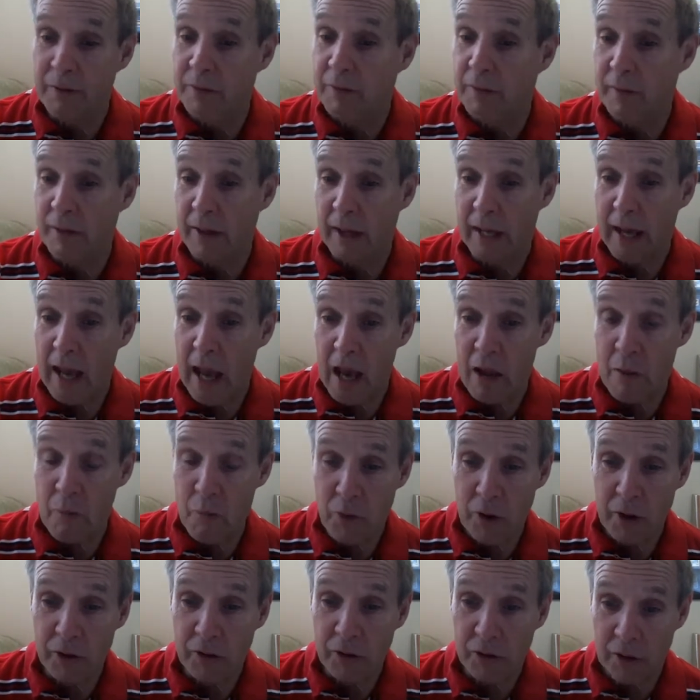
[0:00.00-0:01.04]
they came
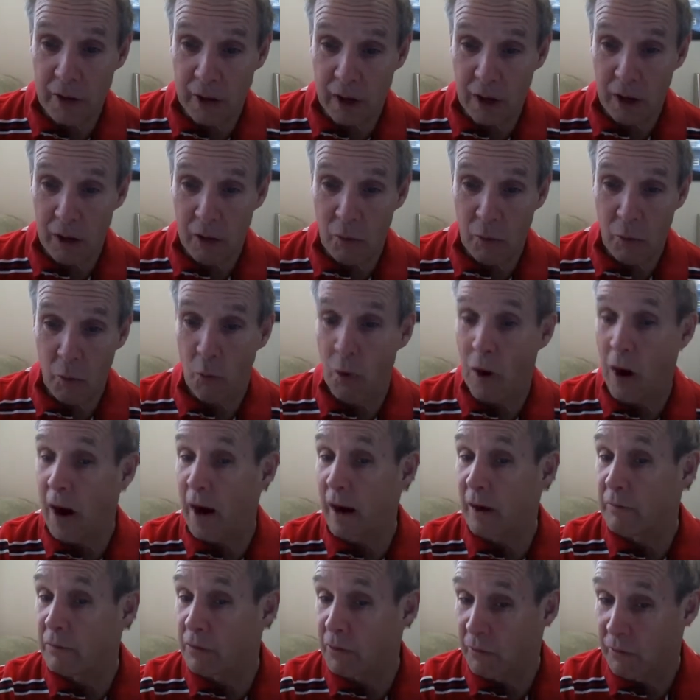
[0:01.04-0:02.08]
with their
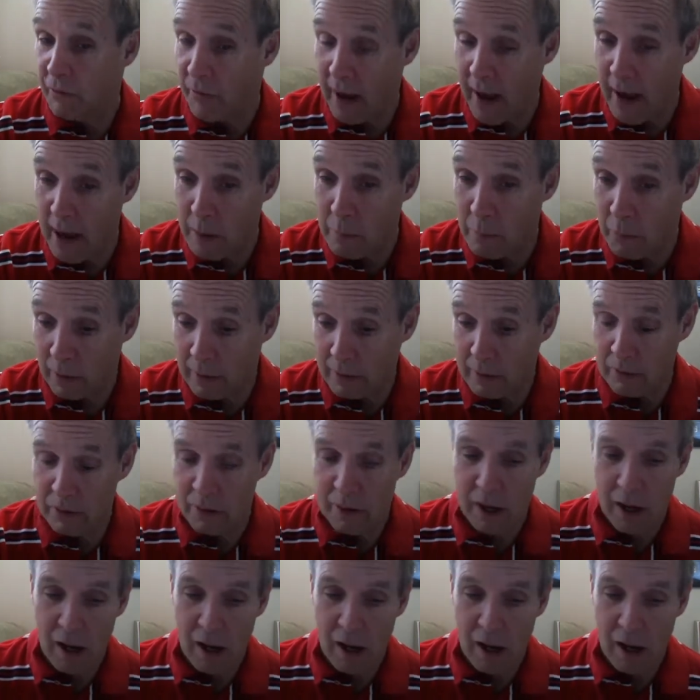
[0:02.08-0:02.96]
wives and families.